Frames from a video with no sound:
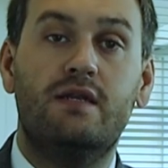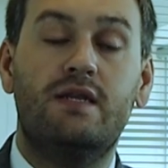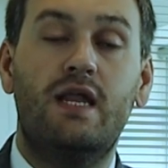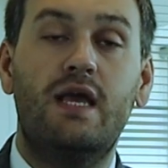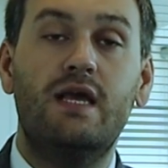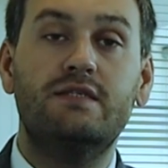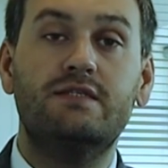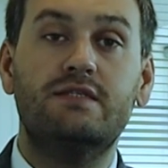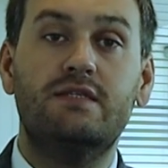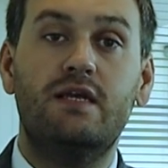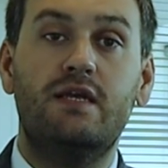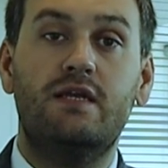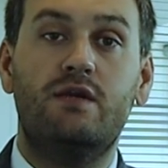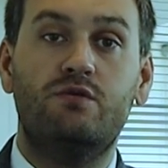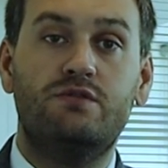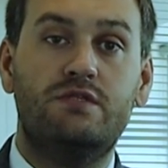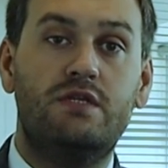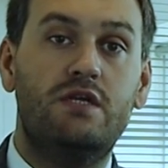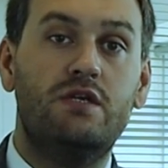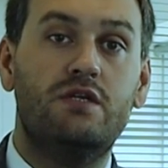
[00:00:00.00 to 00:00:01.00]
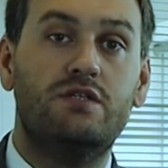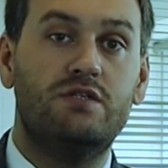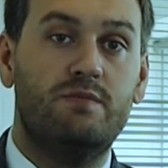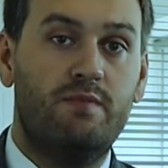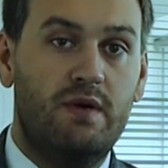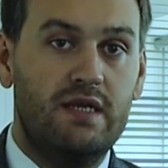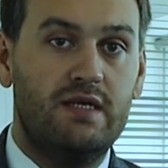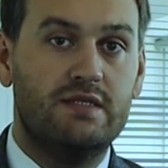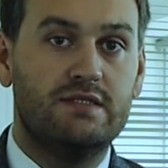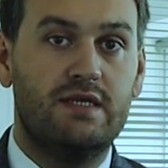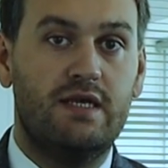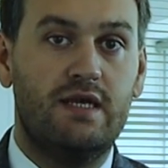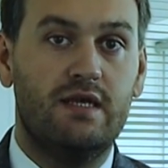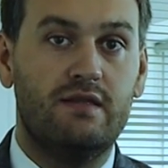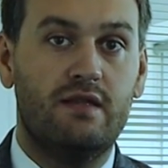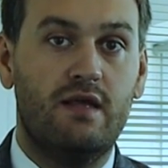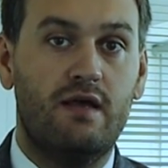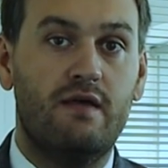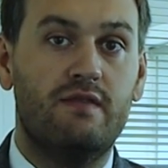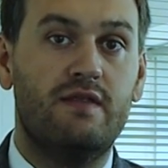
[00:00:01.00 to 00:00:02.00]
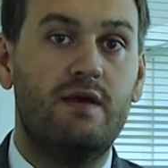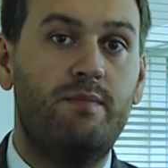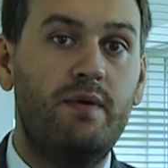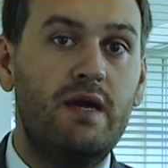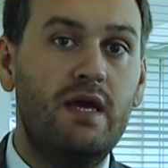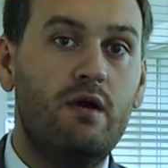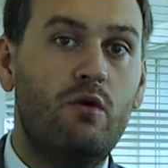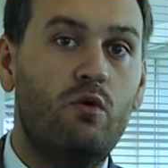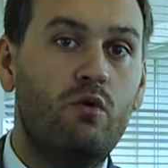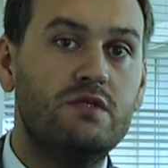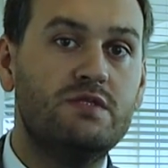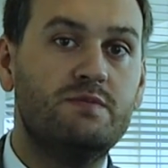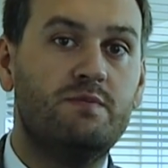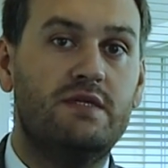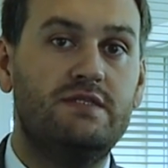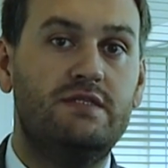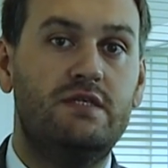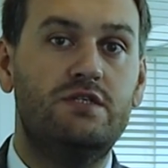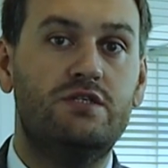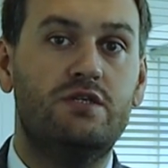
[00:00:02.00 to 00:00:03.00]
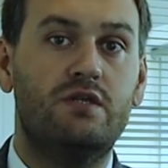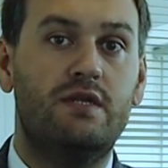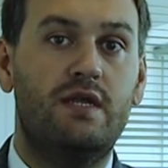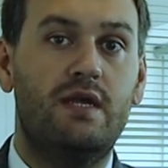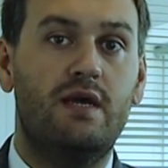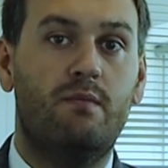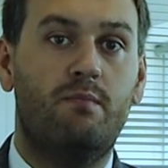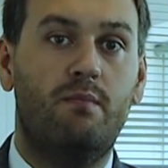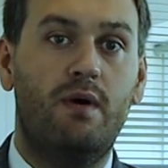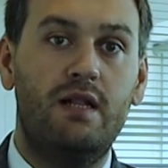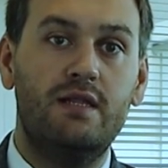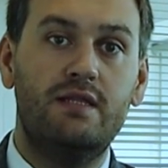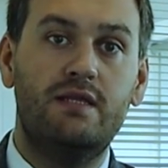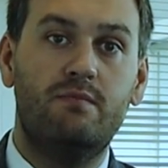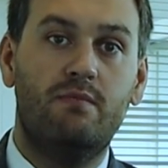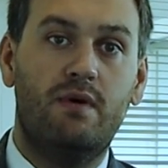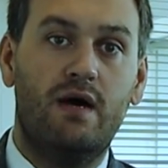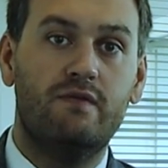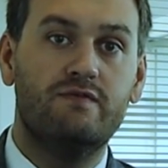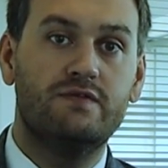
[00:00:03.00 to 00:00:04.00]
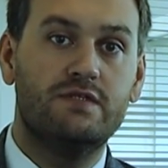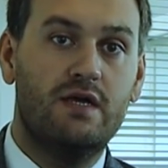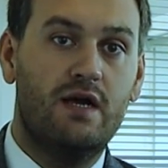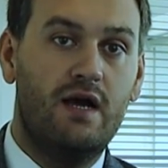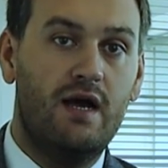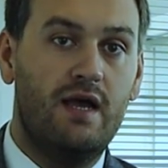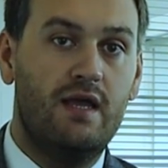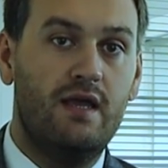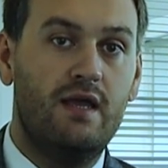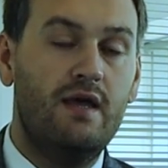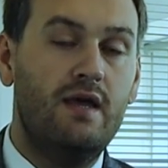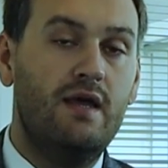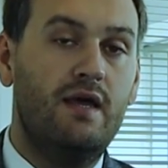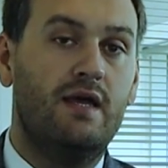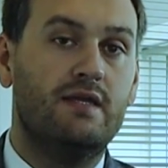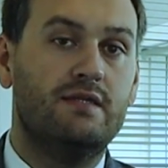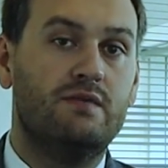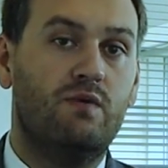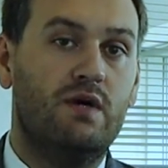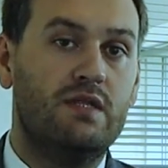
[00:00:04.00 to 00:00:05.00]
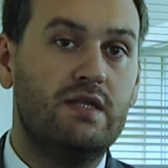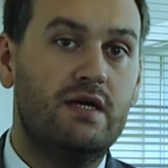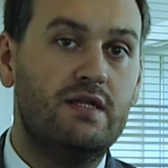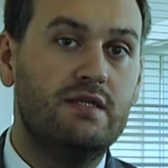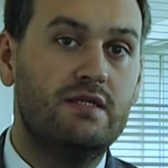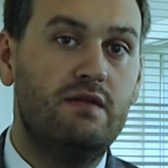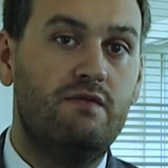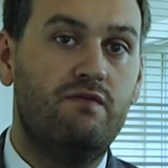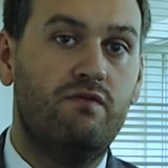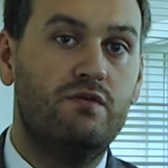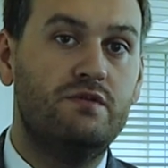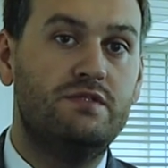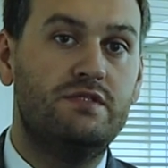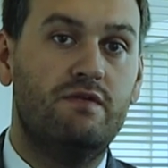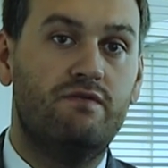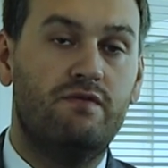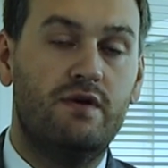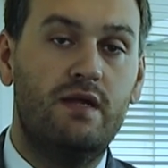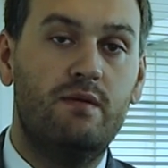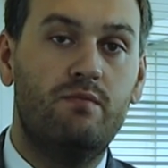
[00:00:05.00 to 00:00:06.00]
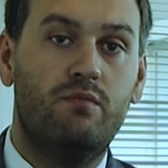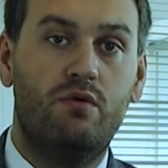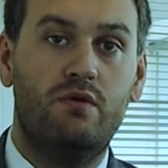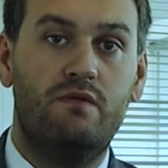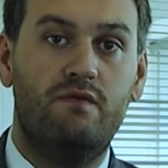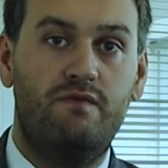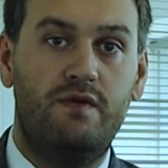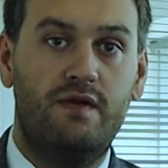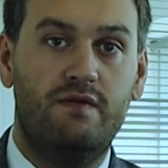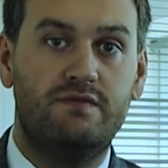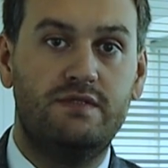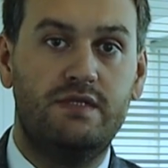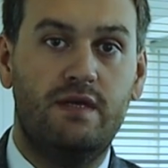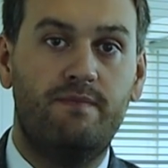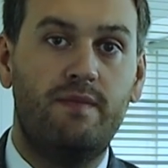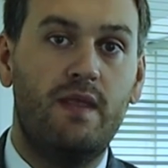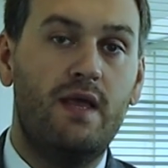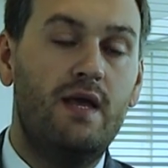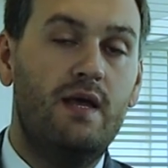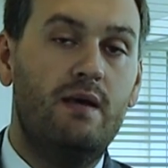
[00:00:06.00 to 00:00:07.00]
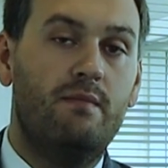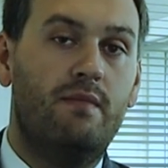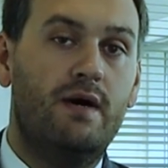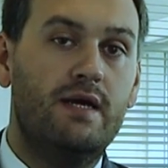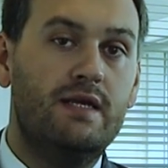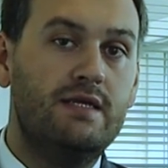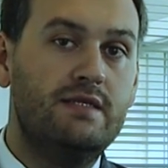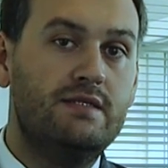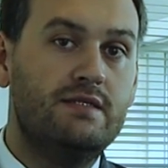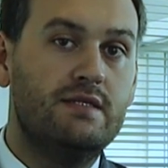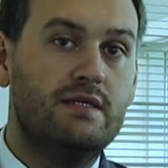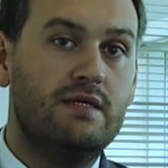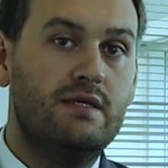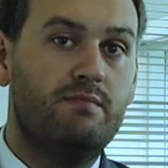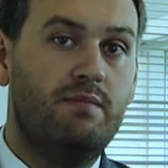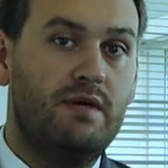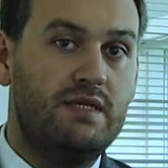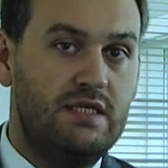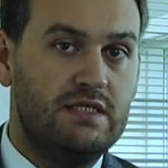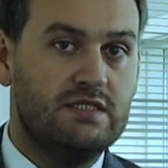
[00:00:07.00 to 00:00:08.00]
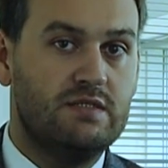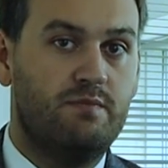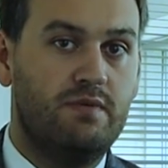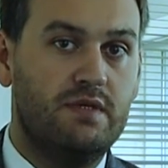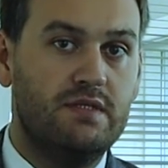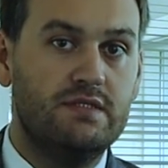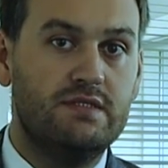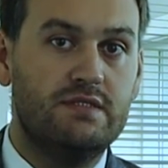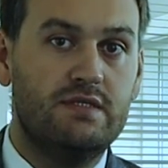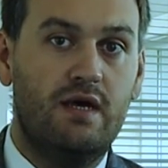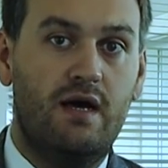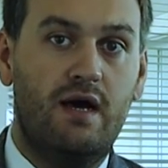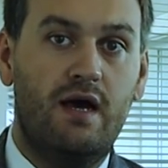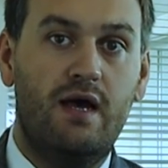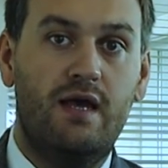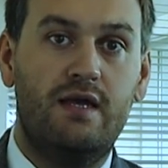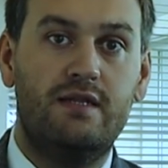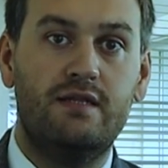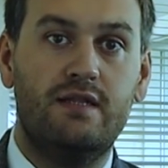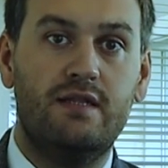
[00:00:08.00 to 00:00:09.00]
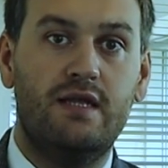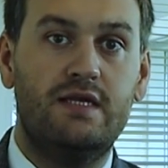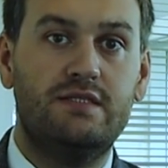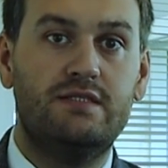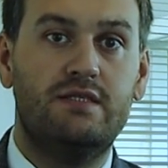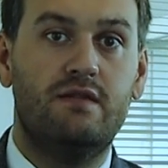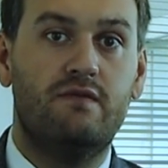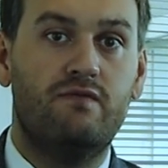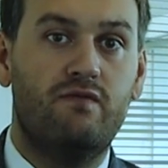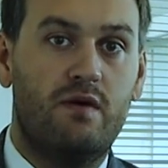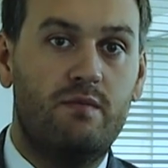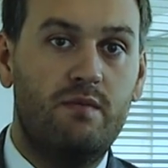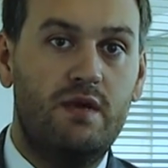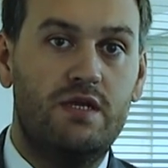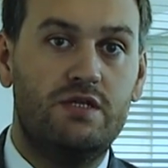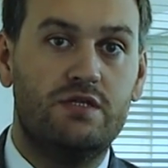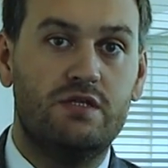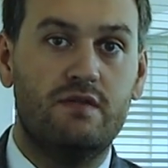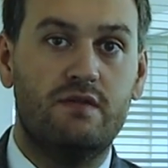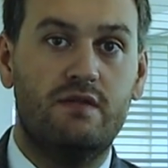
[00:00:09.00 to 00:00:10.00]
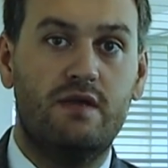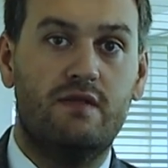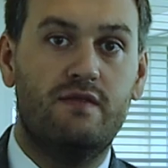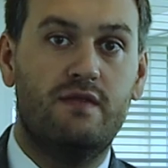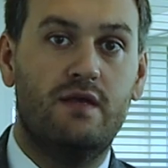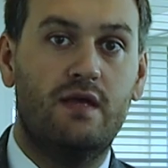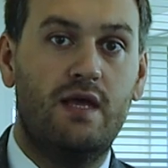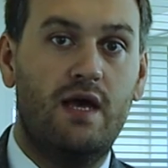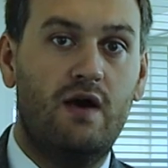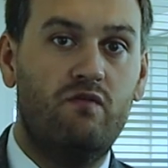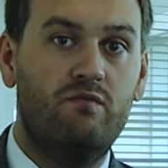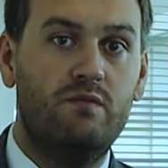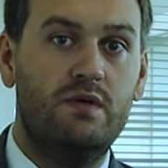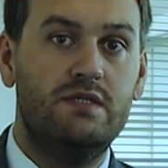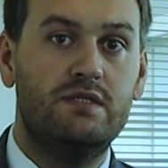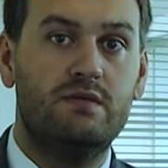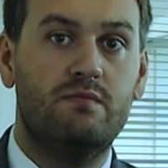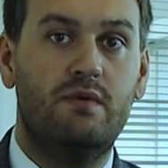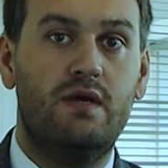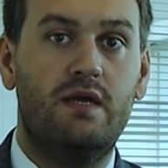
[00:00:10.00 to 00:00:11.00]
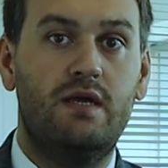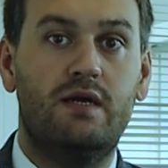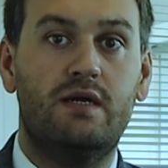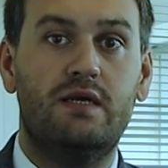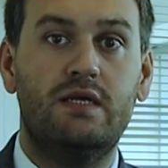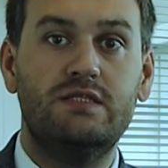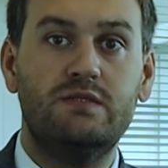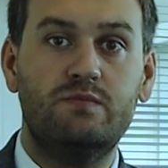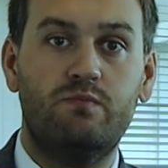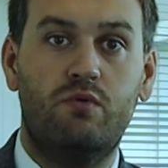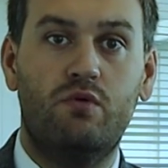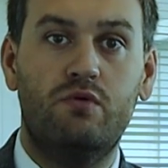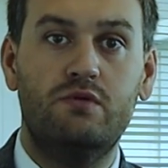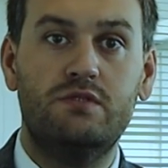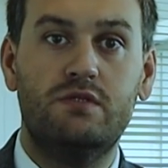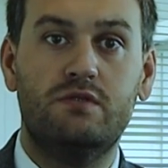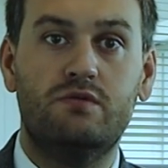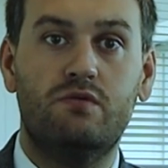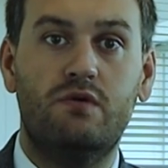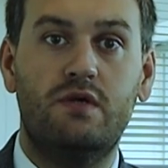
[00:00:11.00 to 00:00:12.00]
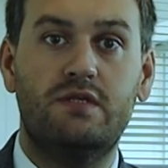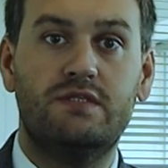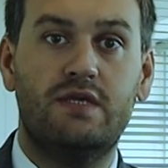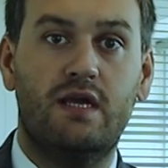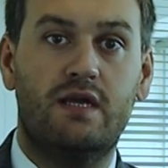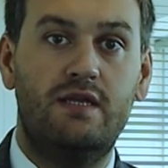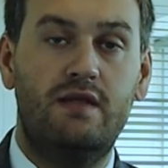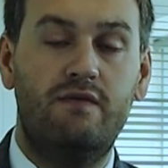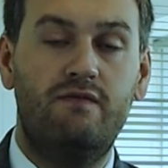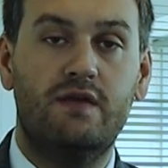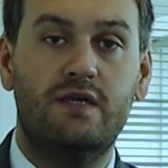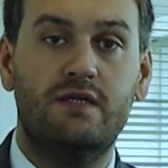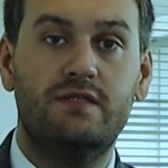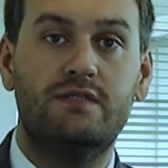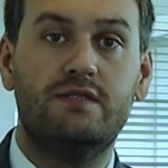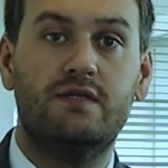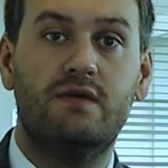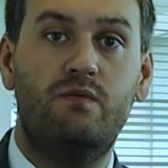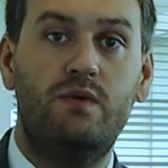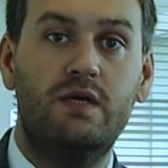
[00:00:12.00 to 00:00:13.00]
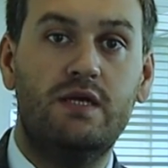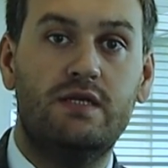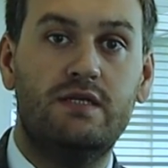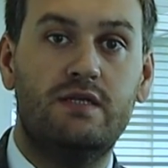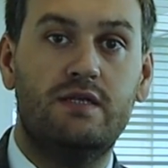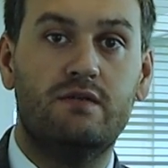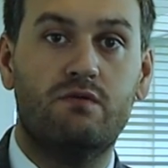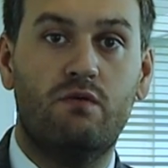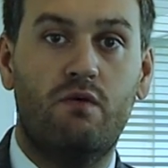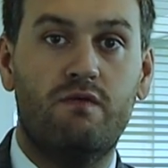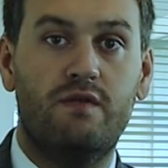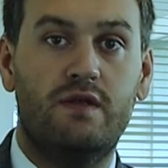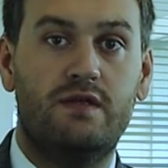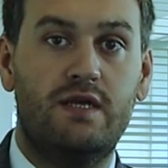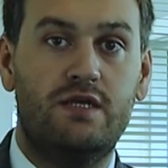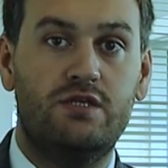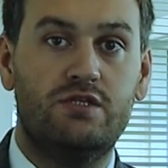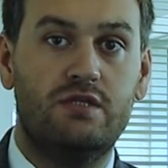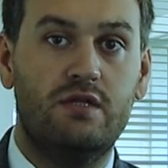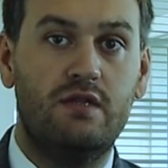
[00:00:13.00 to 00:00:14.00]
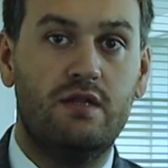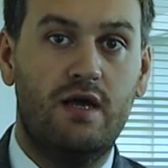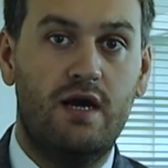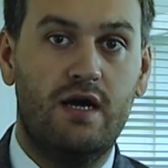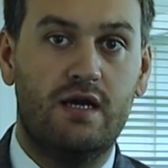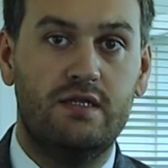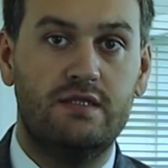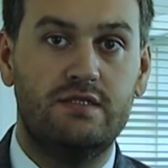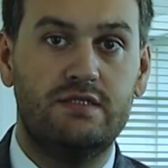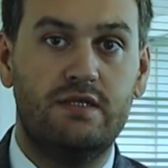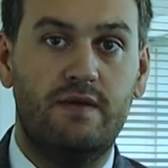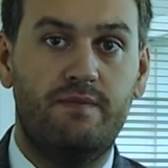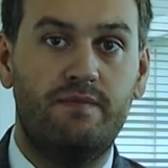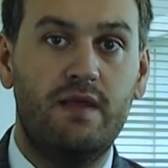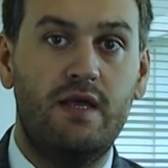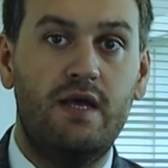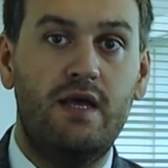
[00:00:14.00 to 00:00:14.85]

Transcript: Next, USD-Japanese yen. The pair holds position near multi-month high at 143.50. Market participants are analyzing information that the government may respond to a significant weakening of the national currency.